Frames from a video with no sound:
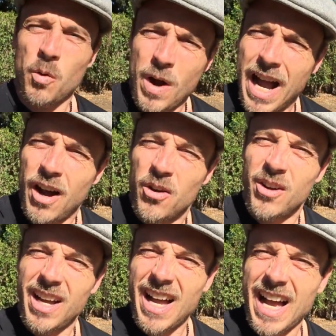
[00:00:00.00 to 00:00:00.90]
wow,
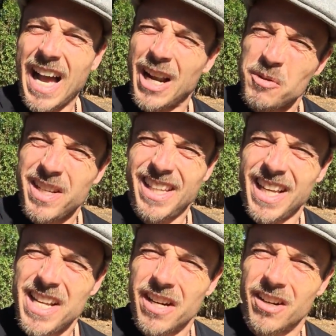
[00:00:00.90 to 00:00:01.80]
how did we
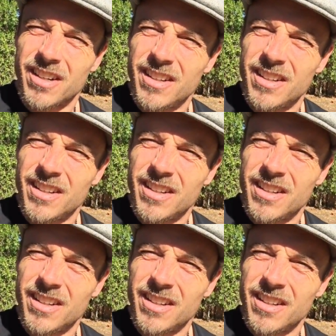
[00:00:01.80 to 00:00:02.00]
get here?